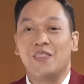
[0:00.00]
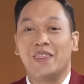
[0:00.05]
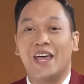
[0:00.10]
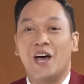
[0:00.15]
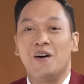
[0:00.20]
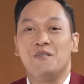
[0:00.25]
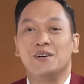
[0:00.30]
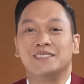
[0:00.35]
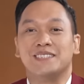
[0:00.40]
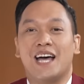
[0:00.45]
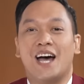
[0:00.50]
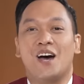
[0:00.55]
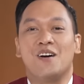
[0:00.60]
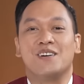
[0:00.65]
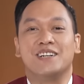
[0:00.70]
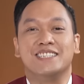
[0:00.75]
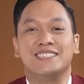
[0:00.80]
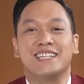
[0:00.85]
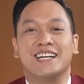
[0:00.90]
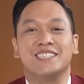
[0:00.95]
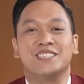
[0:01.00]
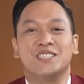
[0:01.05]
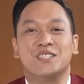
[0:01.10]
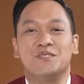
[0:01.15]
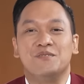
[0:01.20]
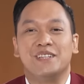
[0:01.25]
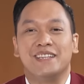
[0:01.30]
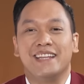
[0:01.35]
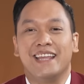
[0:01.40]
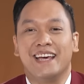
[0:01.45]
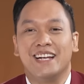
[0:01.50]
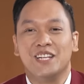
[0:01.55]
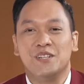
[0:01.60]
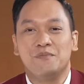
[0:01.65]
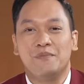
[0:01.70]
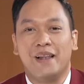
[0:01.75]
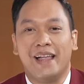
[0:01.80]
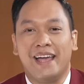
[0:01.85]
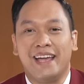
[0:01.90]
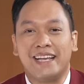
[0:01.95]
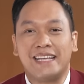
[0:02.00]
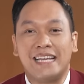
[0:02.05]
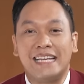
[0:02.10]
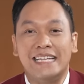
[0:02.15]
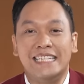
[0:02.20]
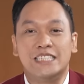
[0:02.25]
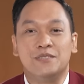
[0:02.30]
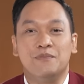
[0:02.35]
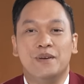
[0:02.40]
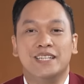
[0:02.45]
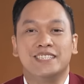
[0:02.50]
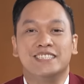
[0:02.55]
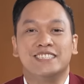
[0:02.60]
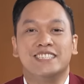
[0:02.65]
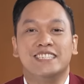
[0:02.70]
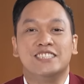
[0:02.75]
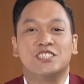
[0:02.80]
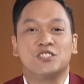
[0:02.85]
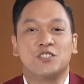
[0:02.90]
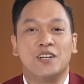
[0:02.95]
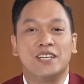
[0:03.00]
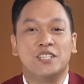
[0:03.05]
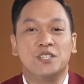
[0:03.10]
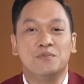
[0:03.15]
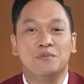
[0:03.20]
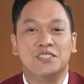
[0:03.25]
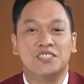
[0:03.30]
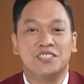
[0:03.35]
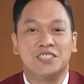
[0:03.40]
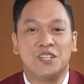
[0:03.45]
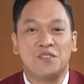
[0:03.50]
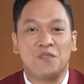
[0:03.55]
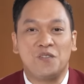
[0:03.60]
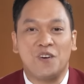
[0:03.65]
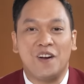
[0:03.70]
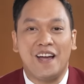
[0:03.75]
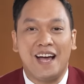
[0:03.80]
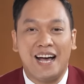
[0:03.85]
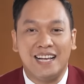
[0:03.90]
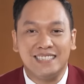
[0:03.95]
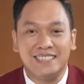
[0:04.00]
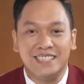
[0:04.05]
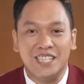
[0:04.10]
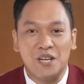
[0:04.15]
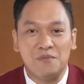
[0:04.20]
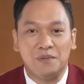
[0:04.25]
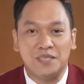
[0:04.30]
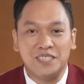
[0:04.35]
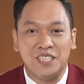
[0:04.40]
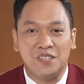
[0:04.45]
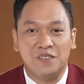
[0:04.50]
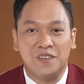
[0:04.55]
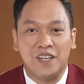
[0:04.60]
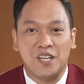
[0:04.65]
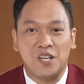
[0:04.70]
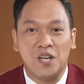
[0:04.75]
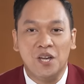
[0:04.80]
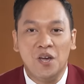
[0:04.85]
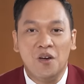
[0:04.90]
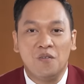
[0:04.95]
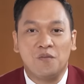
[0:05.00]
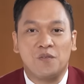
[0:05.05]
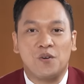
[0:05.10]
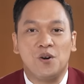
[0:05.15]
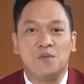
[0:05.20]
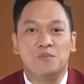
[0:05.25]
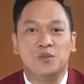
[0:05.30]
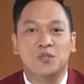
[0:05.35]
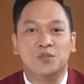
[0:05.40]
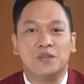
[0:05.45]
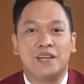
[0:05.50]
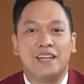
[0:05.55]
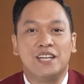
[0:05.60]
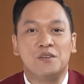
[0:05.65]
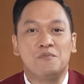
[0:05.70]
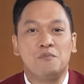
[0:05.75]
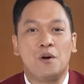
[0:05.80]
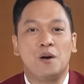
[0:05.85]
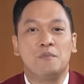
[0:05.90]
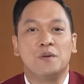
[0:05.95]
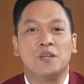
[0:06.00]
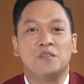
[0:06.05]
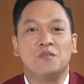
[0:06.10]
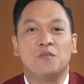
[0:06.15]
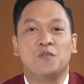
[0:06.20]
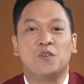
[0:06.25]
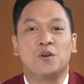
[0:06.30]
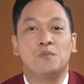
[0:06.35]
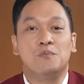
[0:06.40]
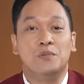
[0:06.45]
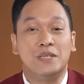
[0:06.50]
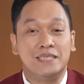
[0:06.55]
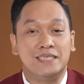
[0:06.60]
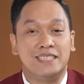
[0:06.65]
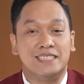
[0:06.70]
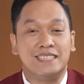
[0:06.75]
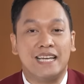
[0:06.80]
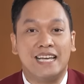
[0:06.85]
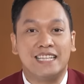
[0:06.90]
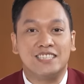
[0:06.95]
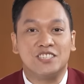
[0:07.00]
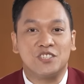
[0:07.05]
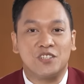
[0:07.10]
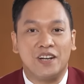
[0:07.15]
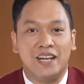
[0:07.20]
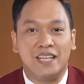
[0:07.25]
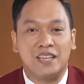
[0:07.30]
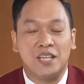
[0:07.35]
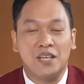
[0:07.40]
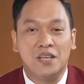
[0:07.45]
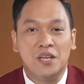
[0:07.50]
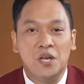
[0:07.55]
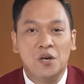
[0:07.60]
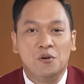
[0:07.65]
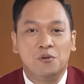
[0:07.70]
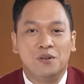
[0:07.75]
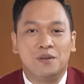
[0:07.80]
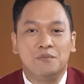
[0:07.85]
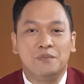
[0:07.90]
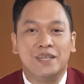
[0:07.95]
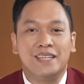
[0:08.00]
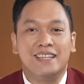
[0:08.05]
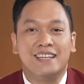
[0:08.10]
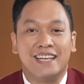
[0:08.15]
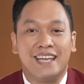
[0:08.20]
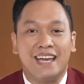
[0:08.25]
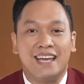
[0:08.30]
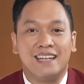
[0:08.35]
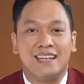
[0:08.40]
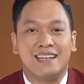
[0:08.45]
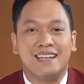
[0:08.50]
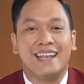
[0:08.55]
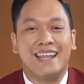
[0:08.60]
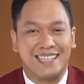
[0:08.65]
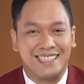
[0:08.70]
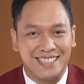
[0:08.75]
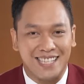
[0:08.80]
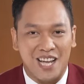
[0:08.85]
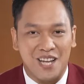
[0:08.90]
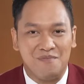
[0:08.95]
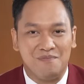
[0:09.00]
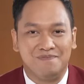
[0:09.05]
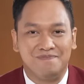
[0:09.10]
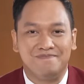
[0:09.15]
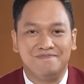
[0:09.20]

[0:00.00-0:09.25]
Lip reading: that was our discussion with Natalie Black, His Majesty Trade Commissioner for Asia Pacific from UK Department for Business and Trade. We'll meet again next time.